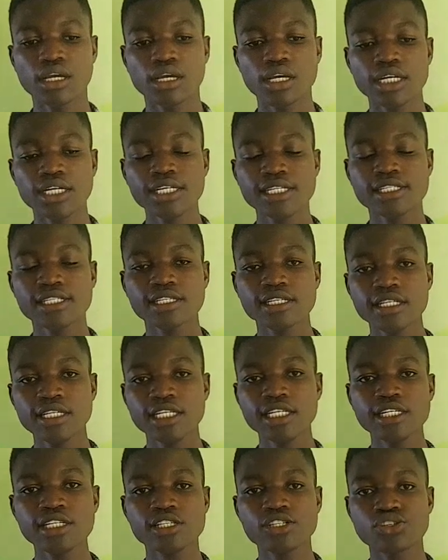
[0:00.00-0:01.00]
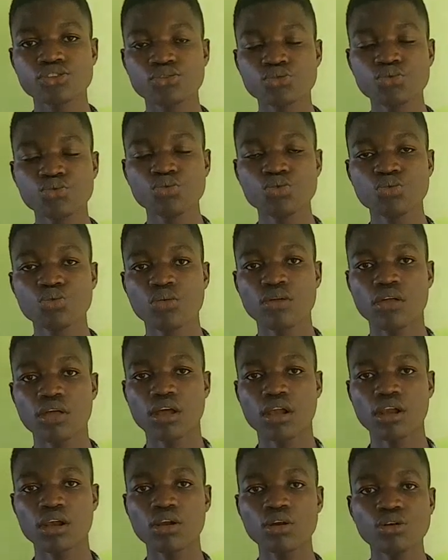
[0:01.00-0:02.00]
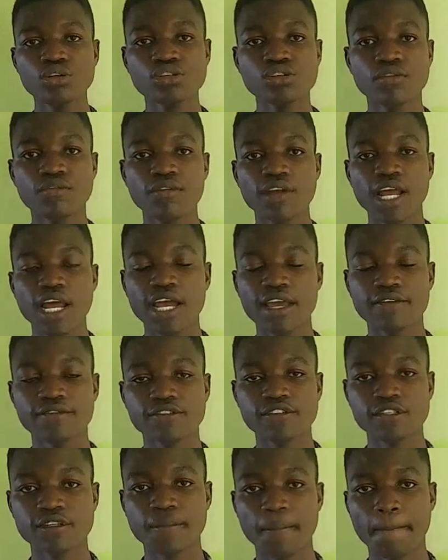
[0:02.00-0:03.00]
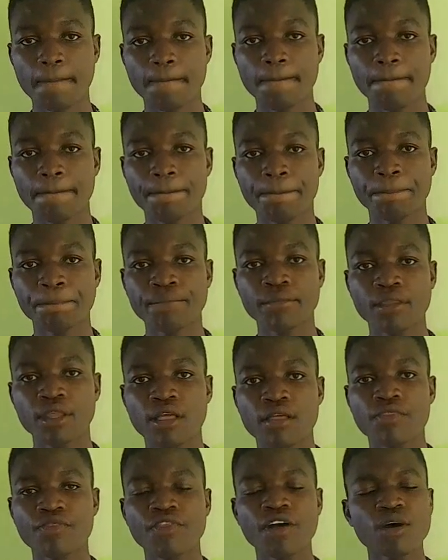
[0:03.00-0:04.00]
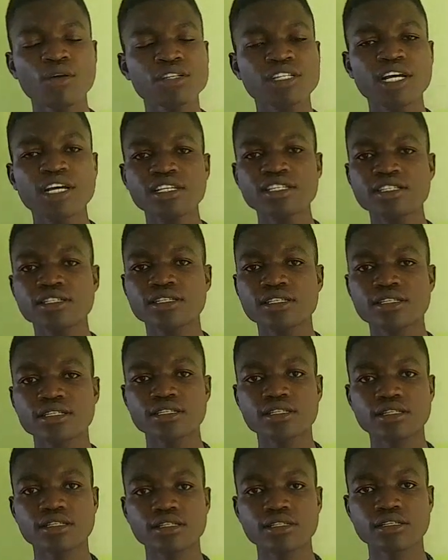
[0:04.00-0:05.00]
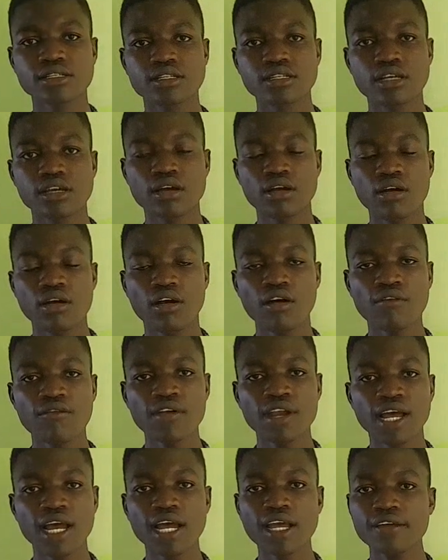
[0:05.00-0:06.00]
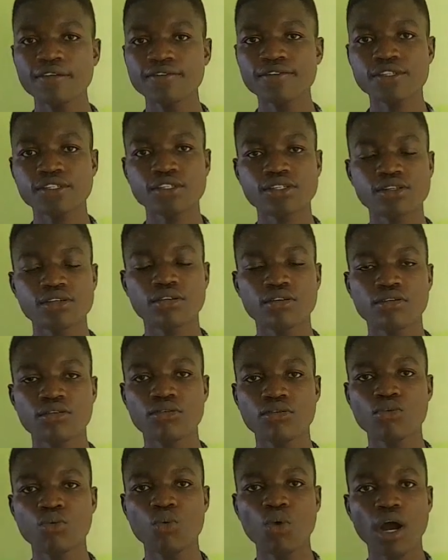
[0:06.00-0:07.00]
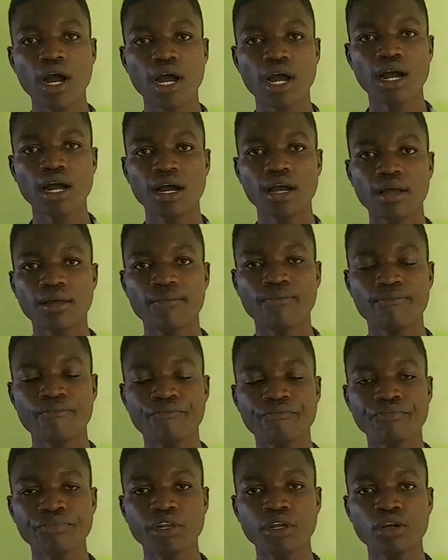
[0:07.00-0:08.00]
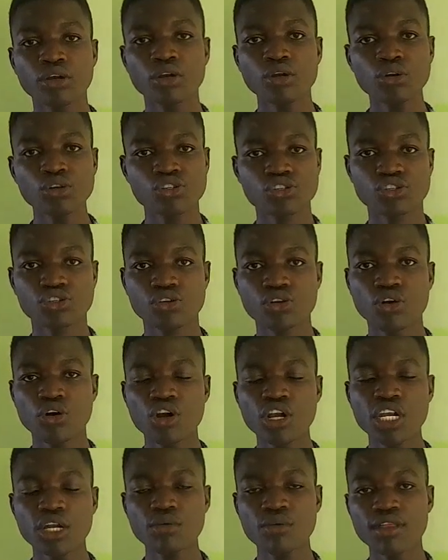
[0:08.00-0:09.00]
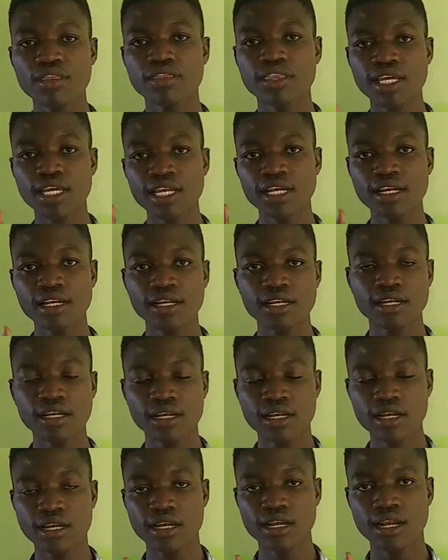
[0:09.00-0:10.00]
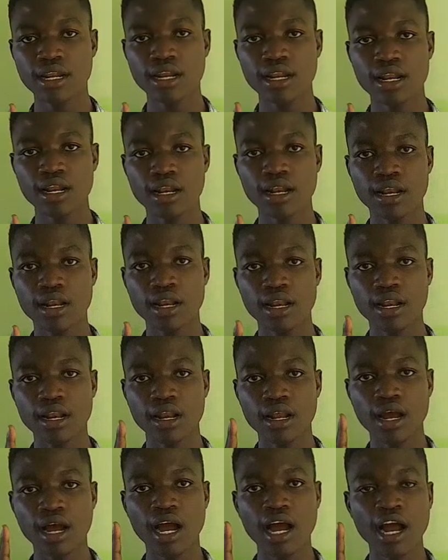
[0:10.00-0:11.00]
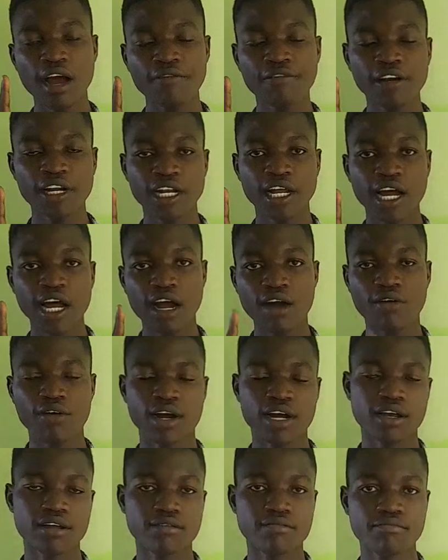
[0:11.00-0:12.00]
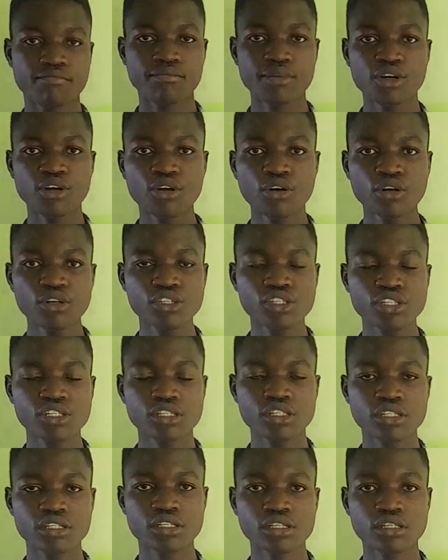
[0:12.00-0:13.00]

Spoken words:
It leads to loss of lives. Thousands of lives were lost only within a half an hour because